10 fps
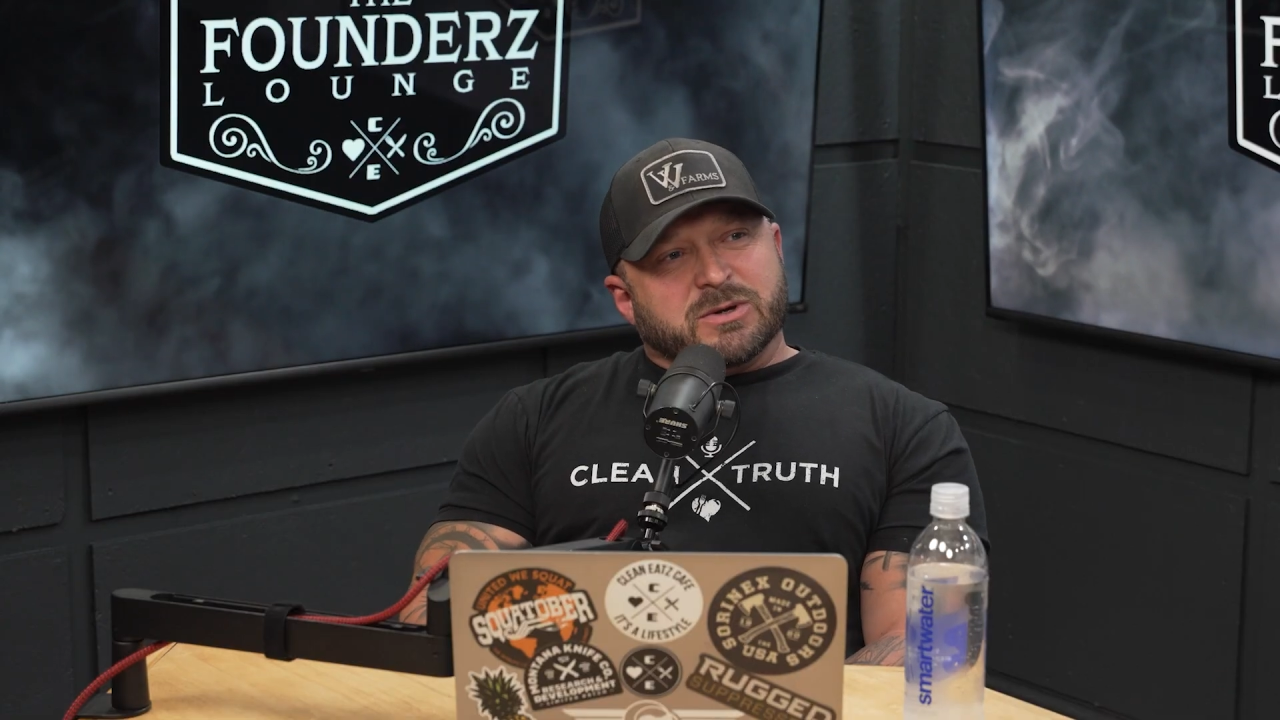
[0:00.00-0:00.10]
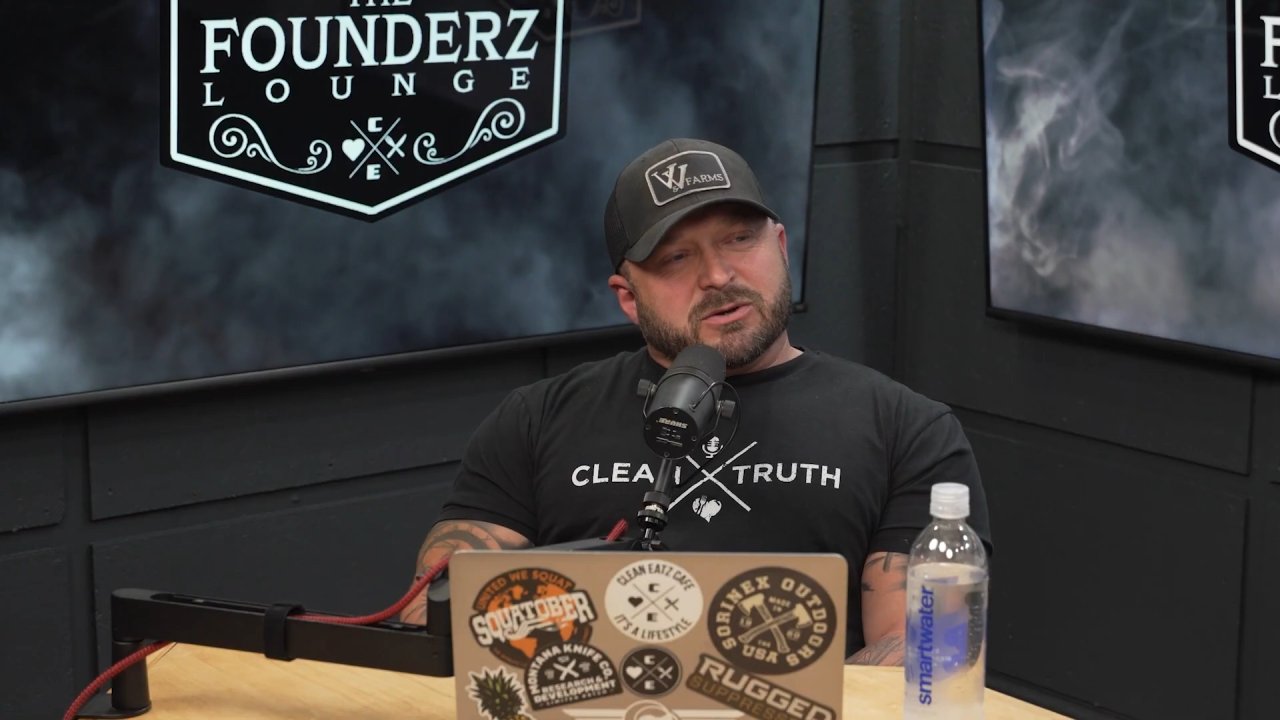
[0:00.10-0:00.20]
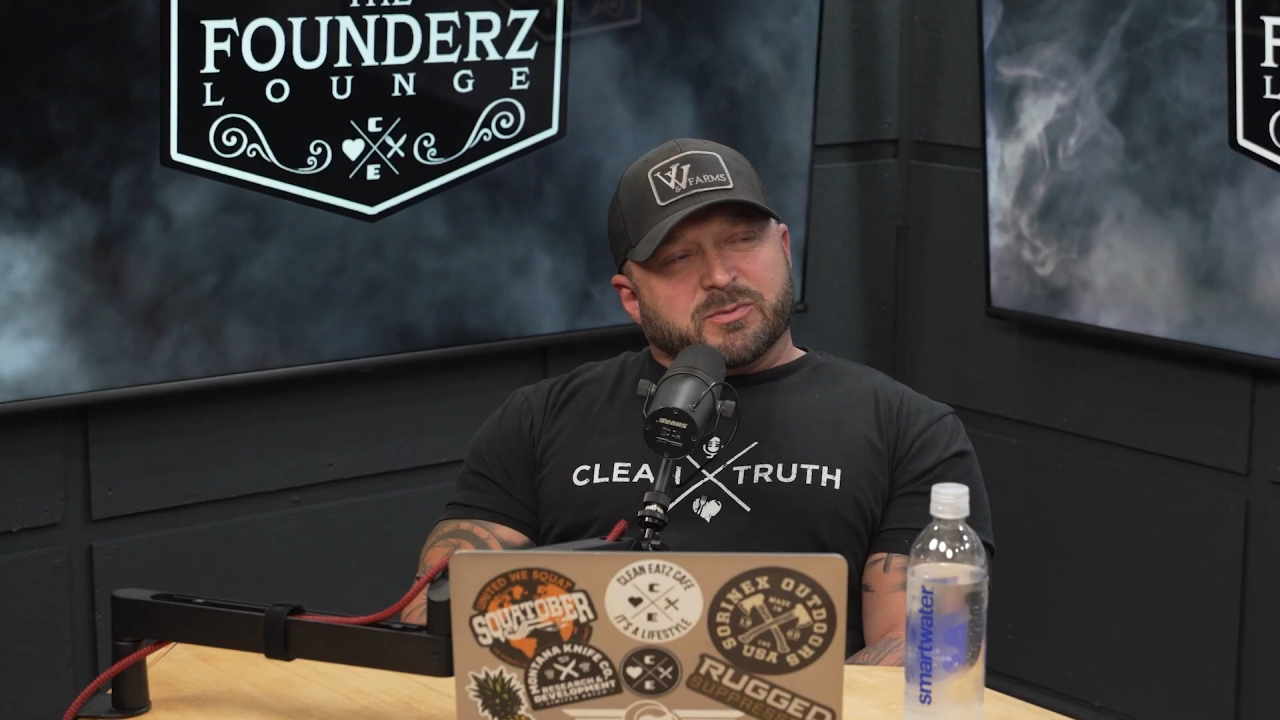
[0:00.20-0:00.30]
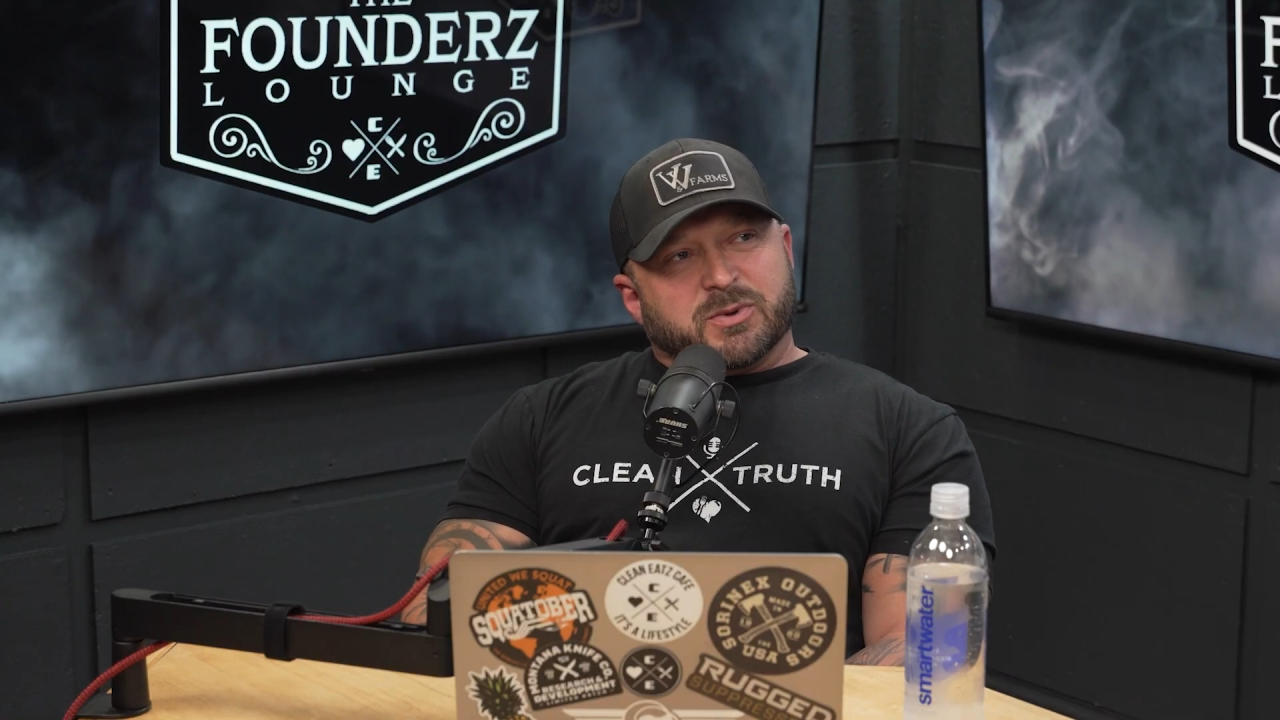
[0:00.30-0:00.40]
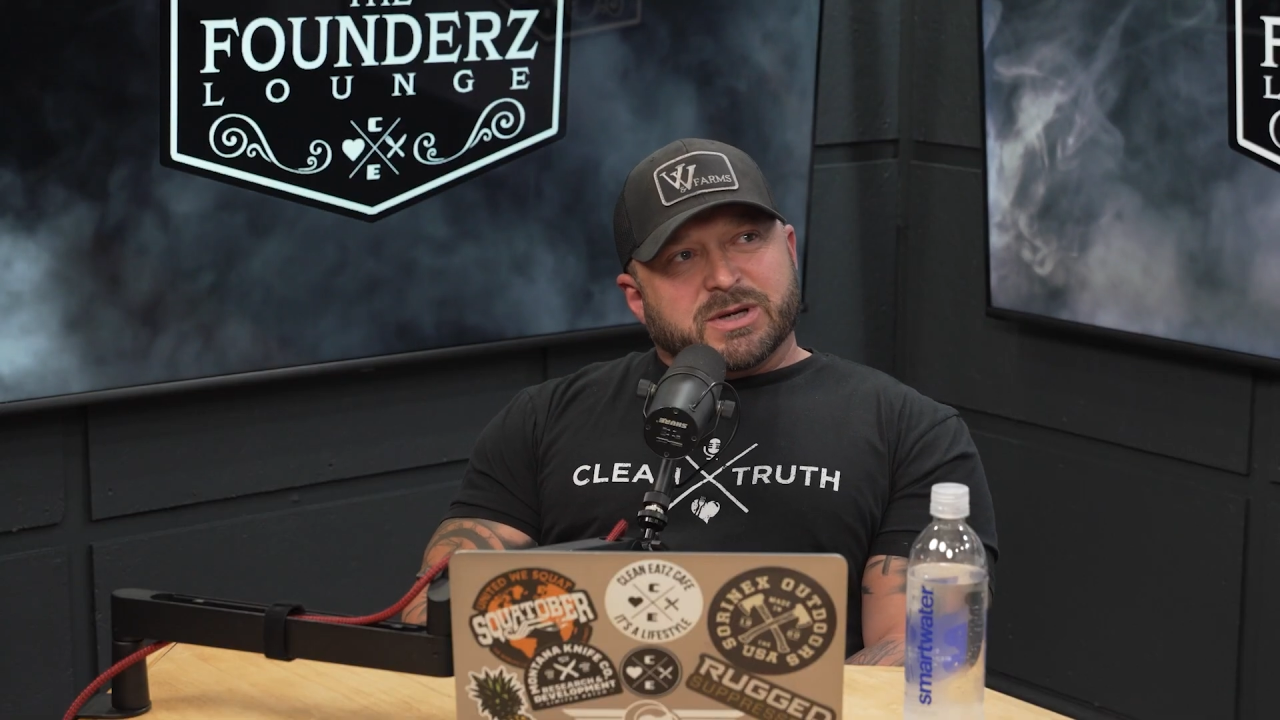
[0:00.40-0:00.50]

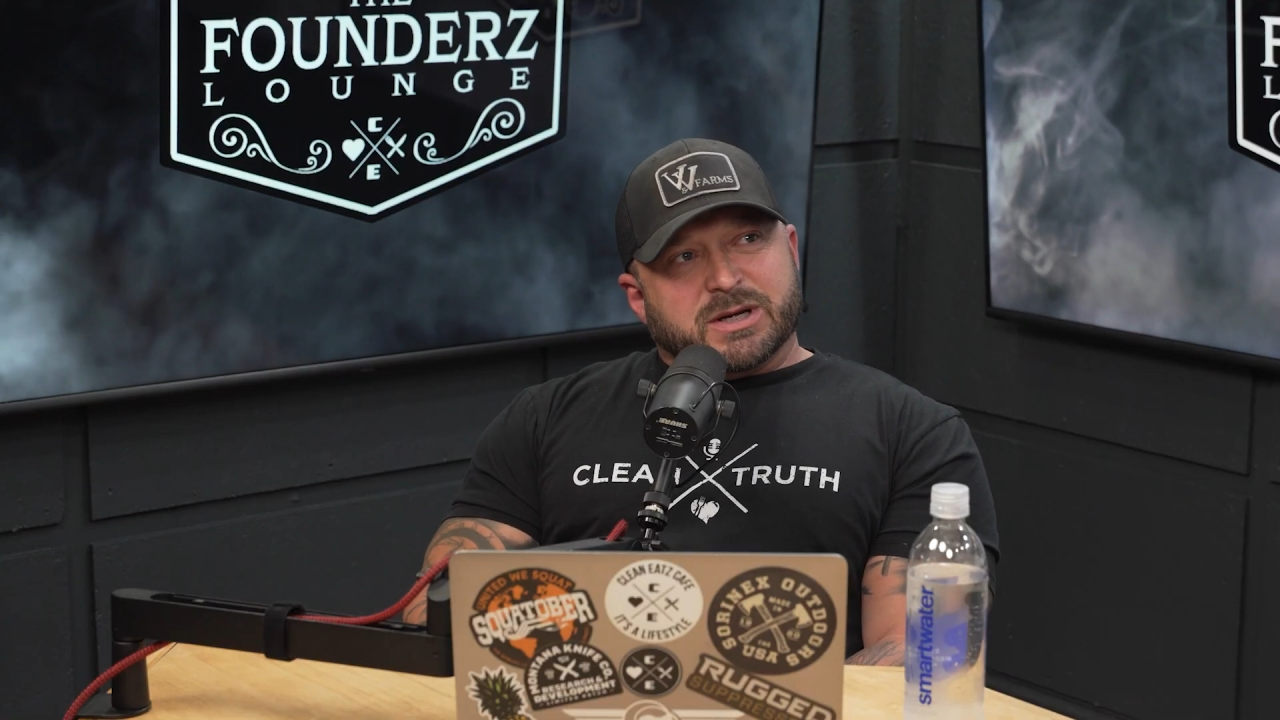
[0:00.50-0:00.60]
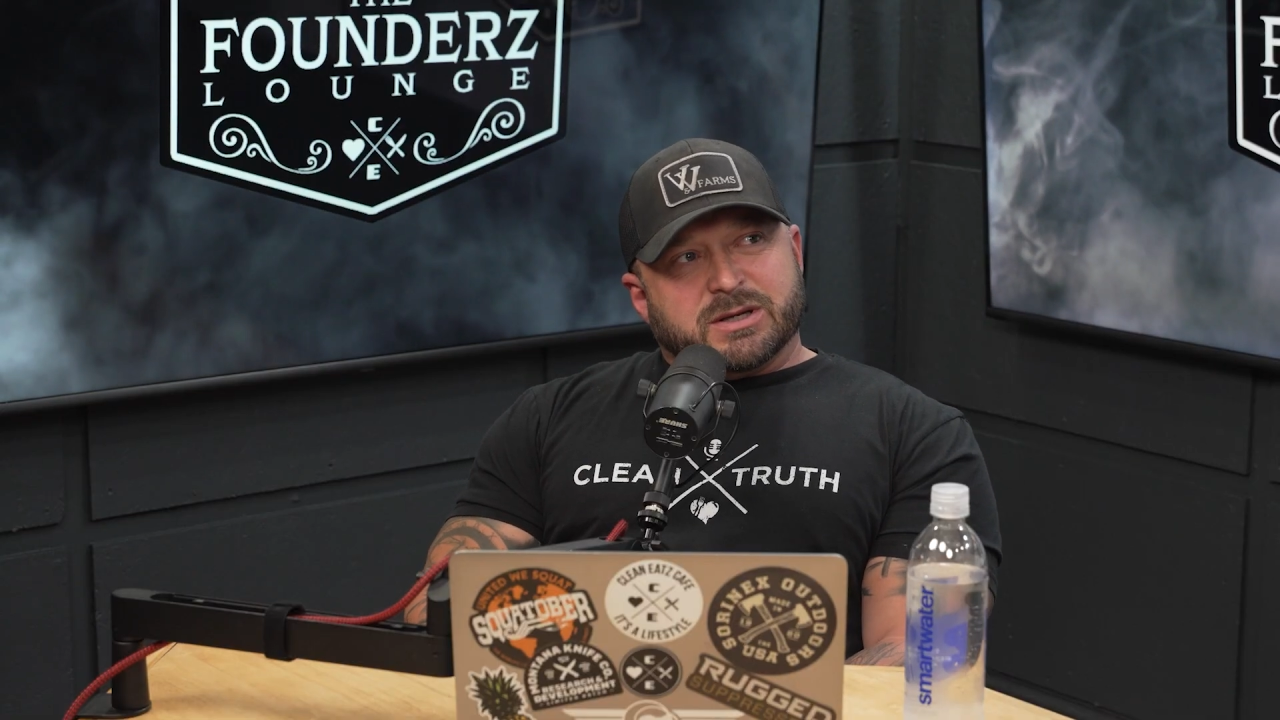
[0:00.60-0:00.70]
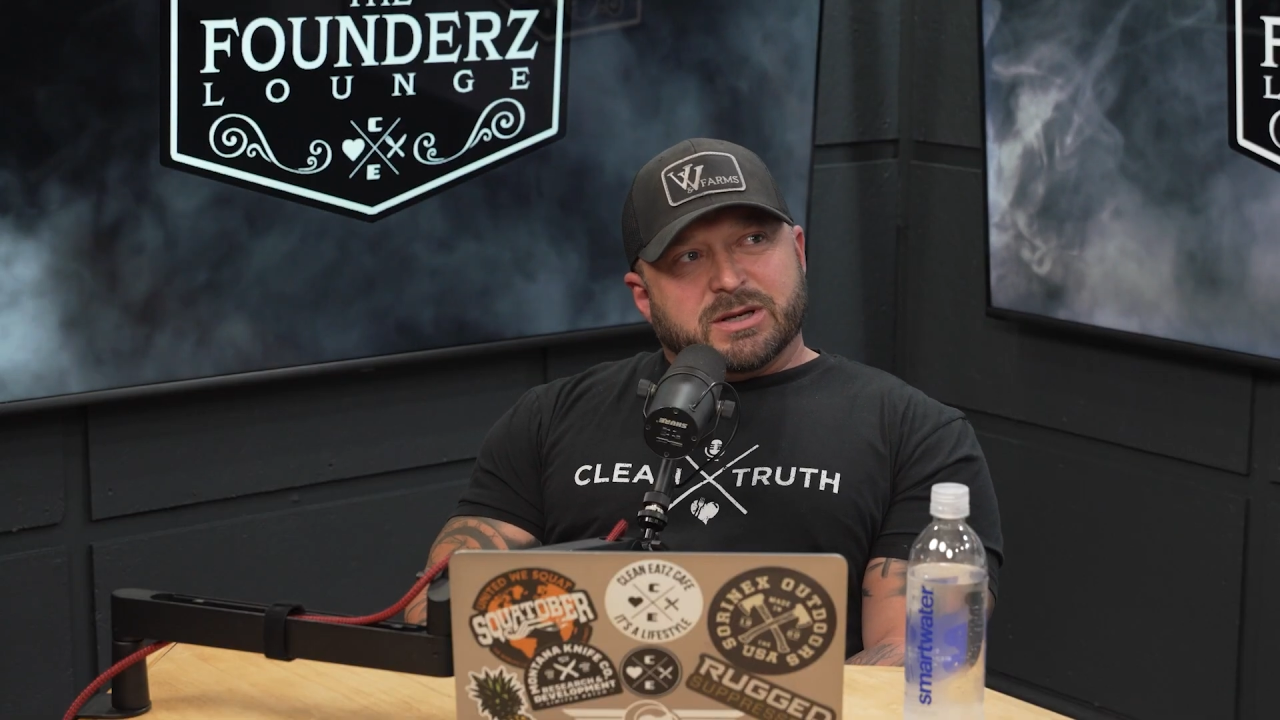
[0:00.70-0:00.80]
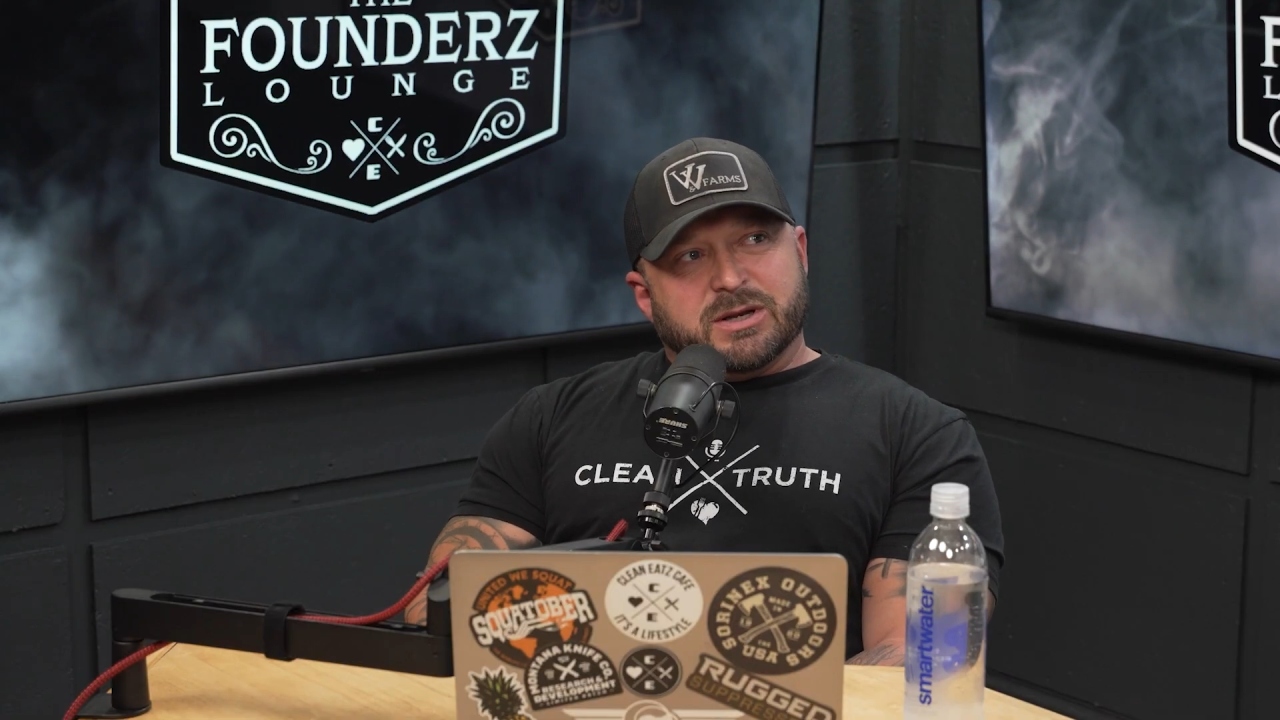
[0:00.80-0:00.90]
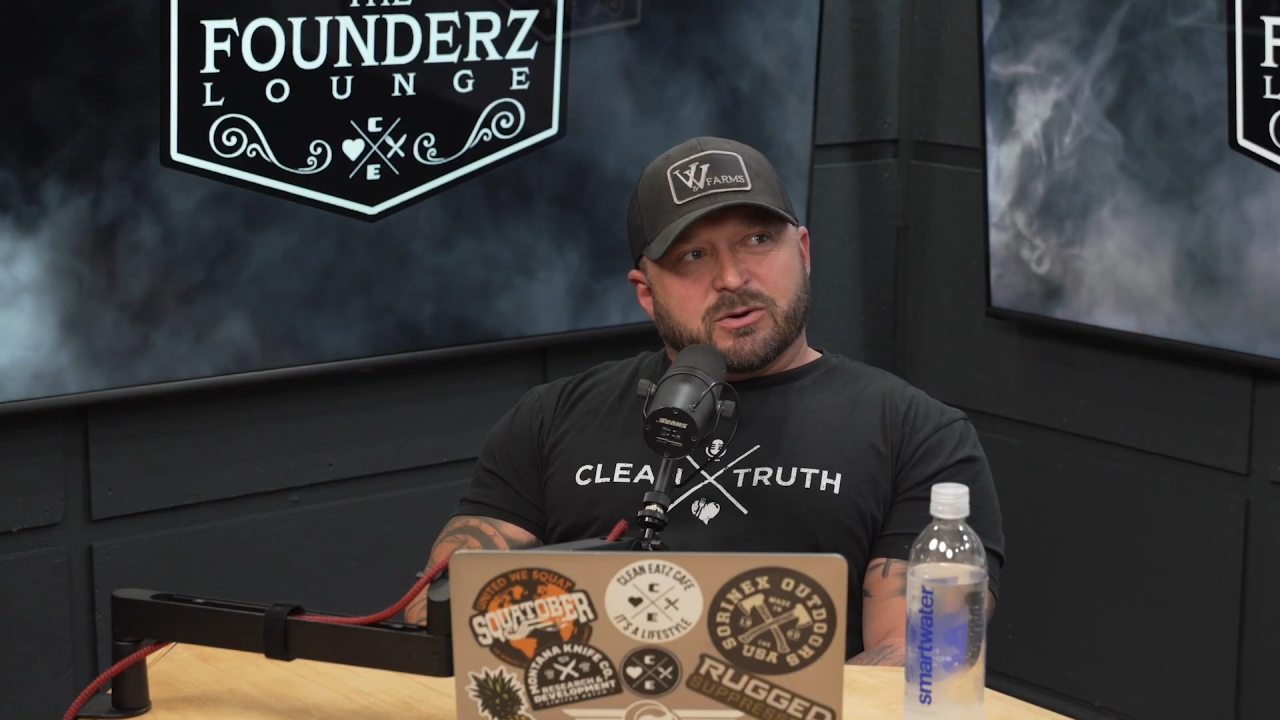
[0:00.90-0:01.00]
could have predicted it